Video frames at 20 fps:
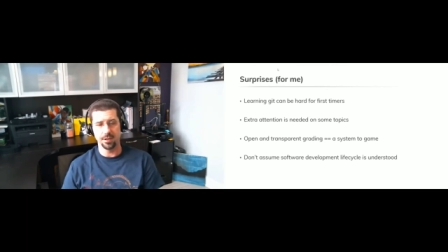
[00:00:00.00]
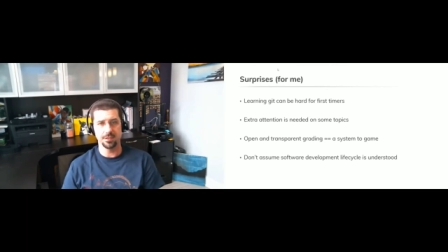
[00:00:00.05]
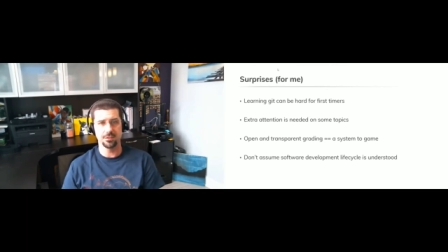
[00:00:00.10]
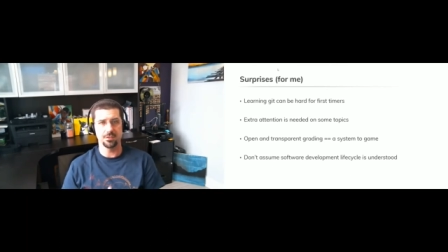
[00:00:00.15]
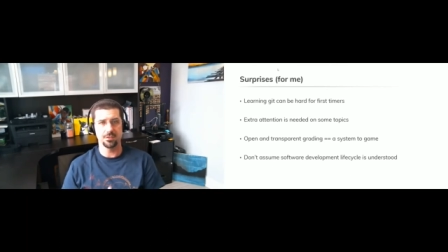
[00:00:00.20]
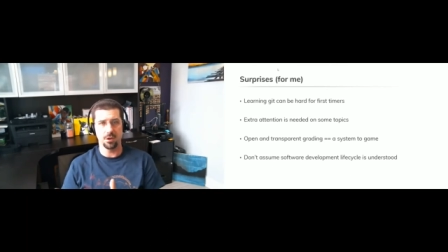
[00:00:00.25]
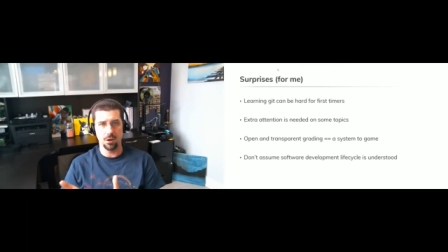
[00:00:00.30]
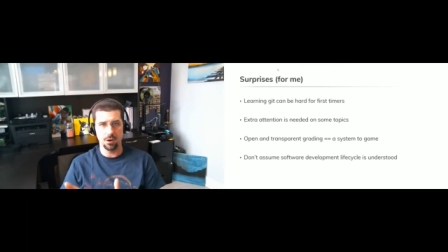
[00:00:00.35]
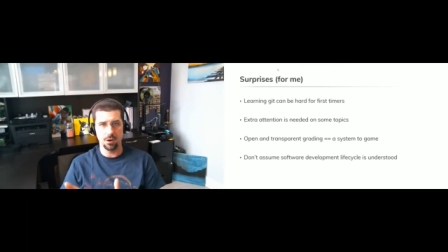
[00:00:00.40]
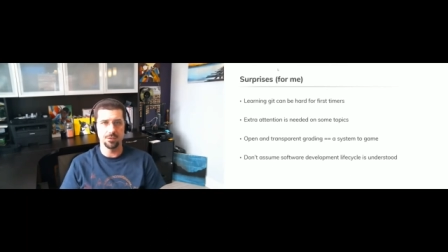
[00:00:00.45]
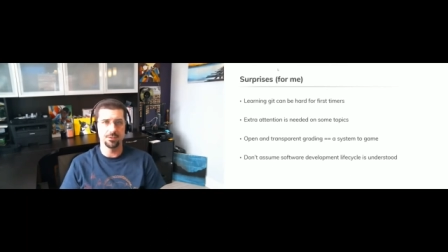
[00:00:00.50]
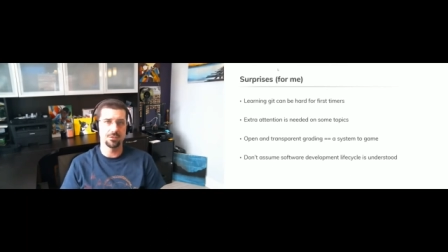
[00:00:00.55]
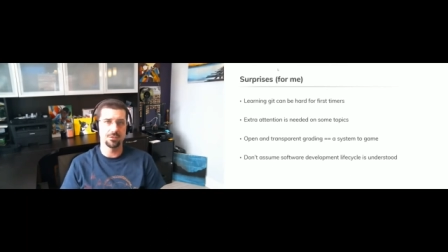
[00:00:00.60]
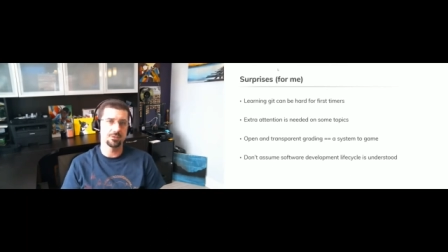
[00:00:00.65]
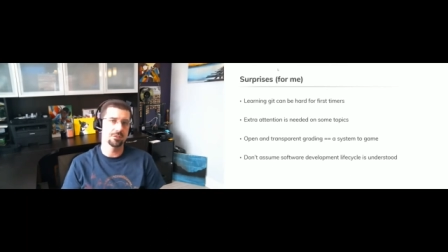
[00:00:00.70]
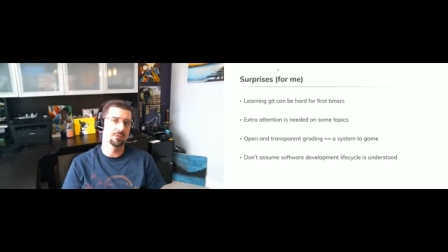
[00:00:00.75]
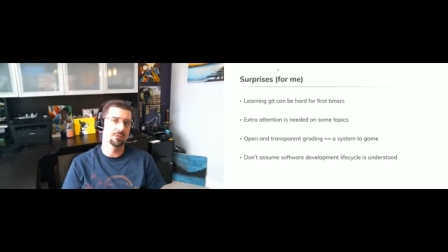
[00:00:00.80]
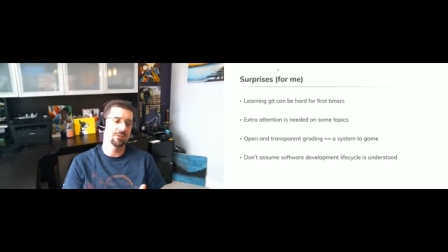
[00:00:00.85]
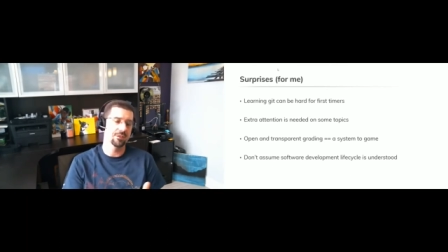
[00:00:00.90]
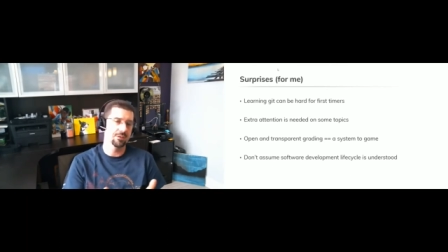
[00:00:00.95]
it's a hard
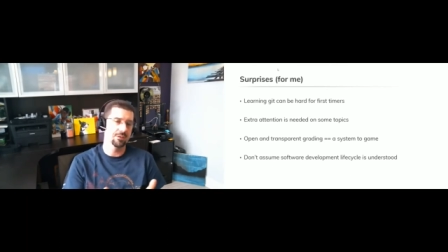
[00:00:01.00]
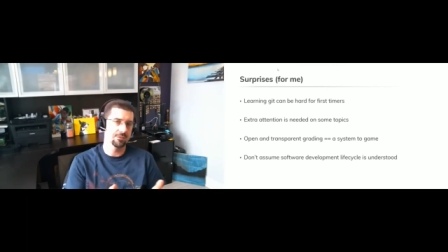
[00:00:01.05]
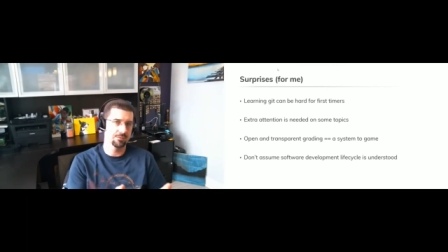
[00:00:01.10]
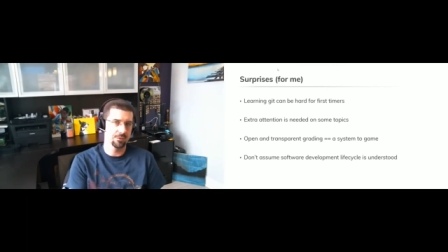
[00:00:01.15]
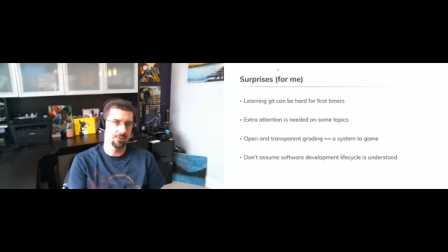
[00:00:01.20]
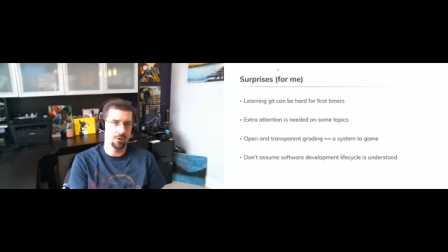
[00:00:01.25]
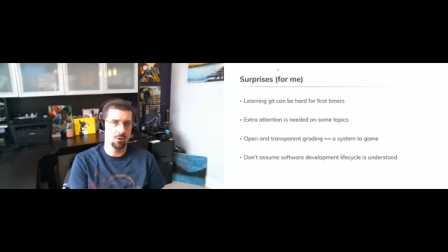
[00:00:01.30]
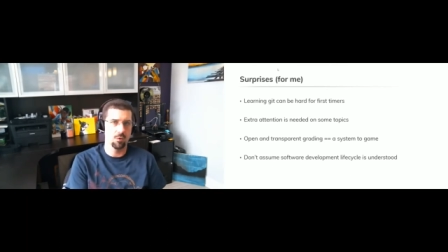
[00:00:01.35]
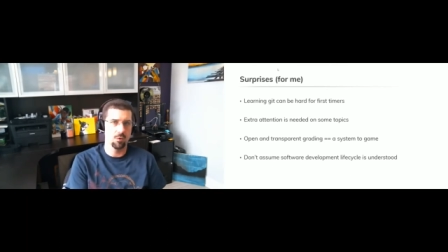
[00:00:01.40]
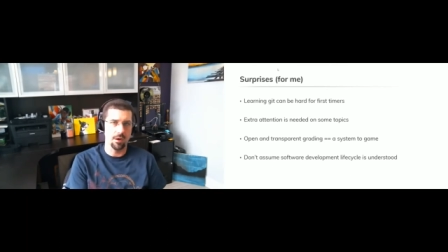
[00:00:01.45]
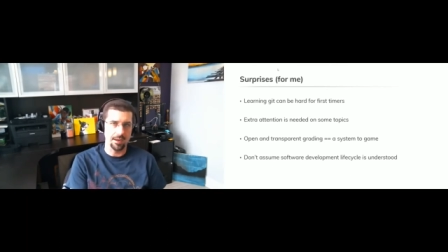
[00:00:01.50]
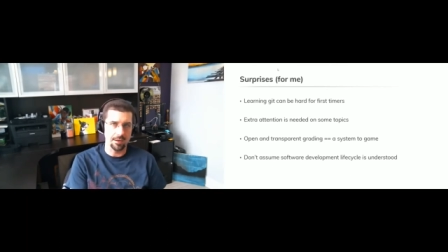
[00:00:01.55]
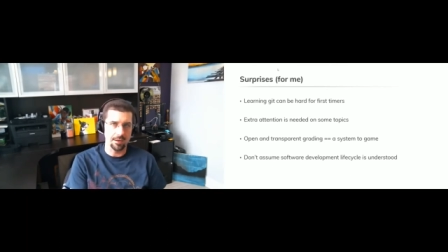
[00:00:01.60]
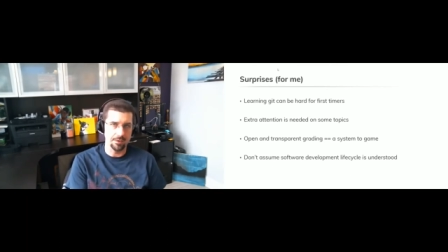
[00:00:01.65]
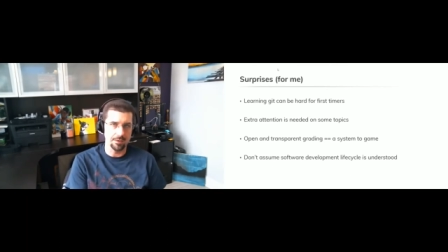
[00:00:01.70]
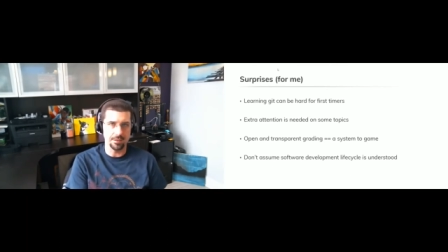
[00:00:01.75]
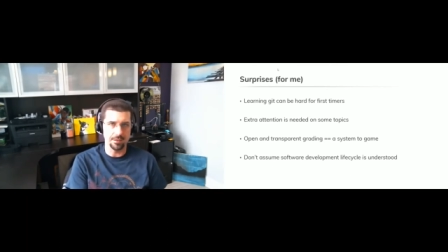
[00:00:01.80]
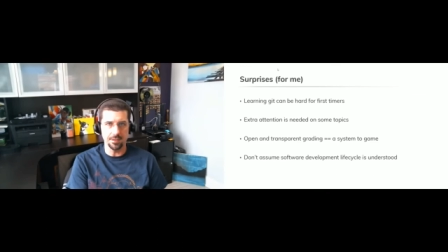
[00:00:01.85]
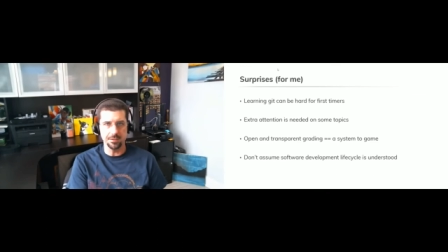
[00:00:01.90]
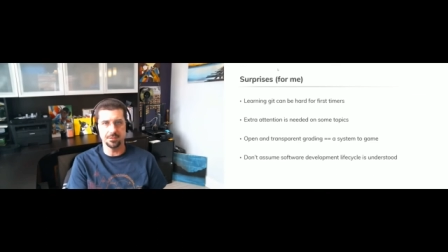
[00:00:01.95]
skill that is
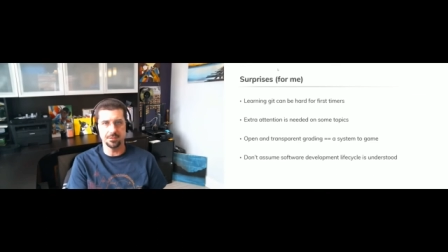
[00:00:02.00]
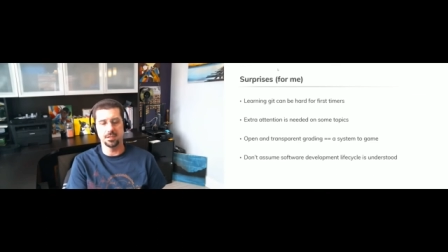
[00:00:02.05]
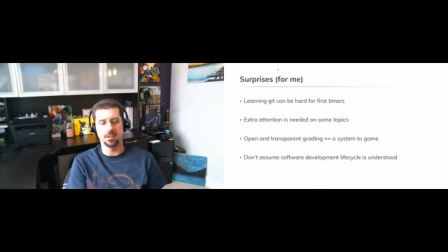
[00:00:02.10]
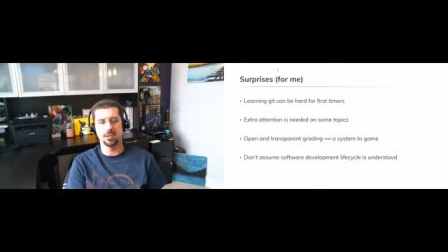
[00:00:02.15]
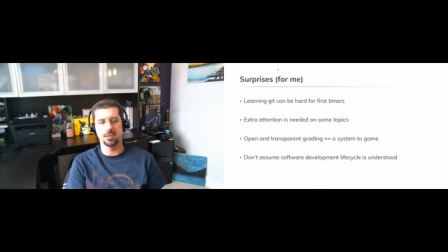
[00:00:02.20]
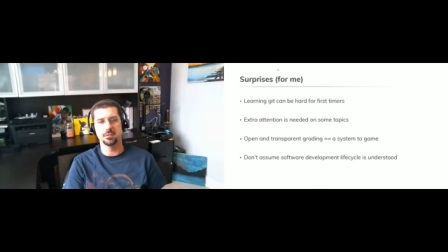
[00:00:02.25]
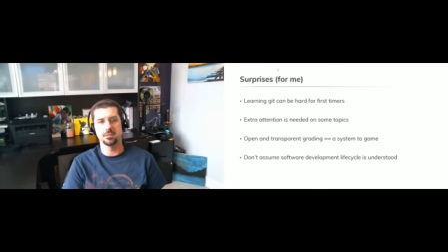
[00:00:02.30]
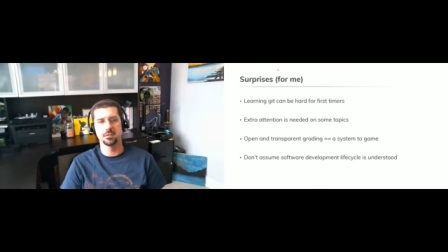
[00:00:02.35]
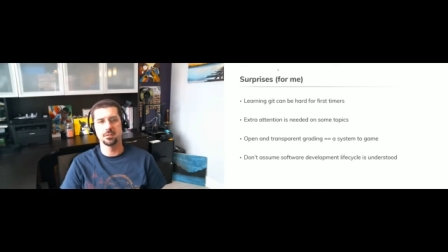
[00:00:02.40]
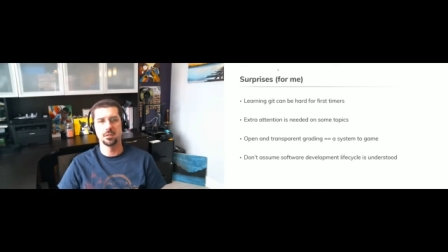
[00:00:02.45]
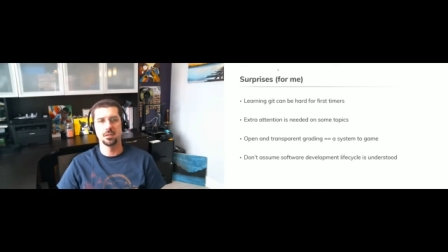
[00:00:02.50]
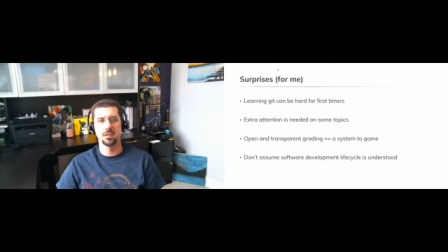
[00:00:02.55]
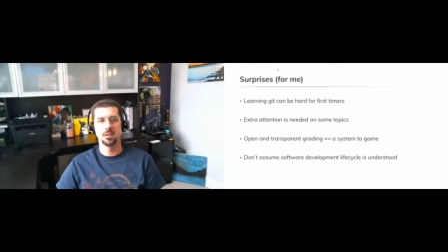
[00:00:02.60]
required these days.